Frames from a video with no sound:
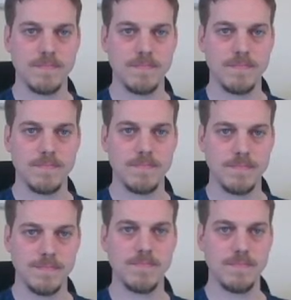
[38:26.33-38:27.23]

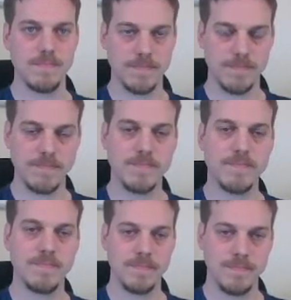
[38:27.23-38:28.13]

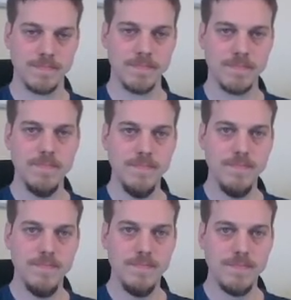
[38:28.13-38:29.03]

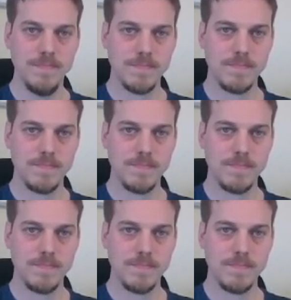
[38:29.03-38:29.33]
No words are spoken by the person on screen.